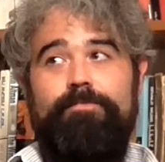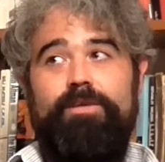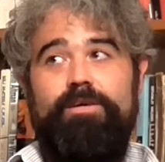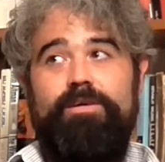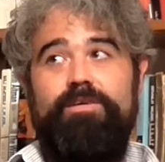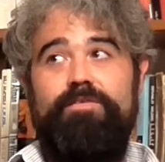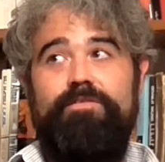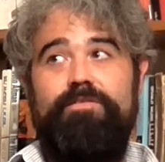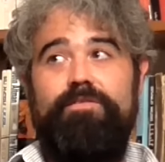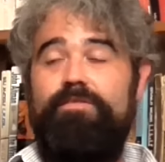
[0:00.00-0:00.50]
Like
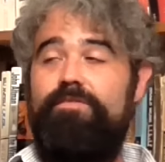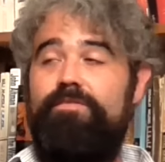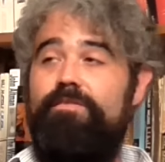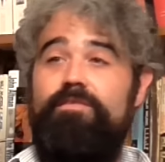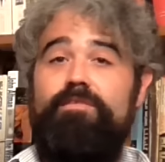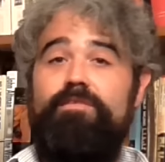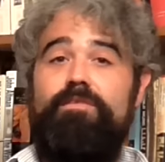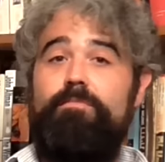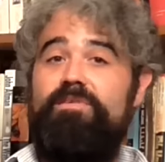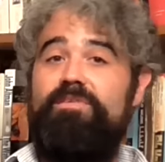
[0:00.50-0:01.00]
okay. he thinks
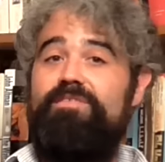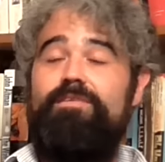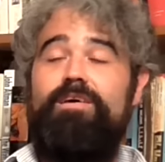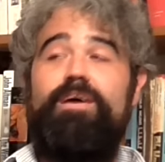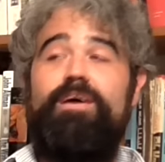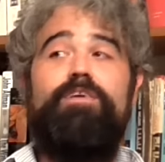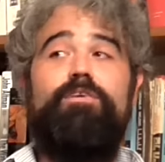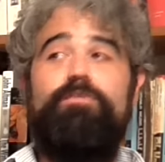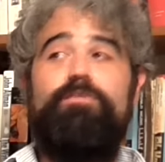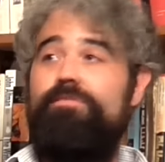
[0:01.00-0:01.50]
he's the
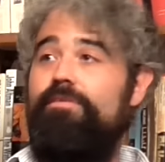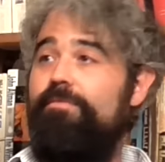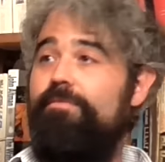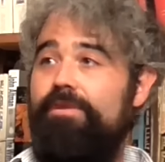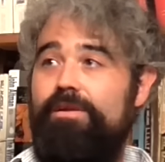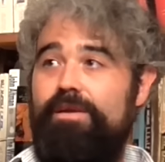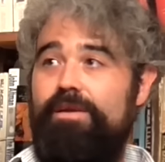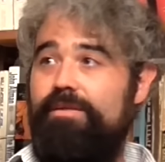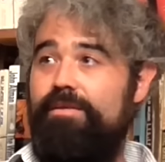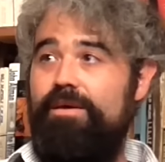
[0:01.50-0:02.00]
Messiah or
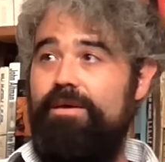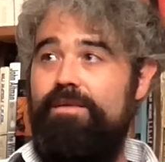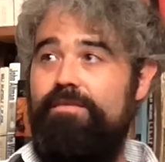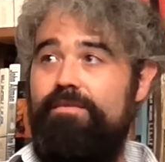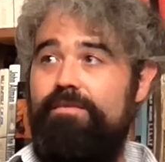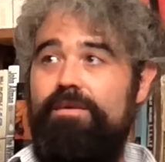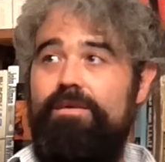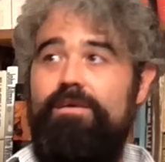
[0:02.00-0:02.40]
something like that.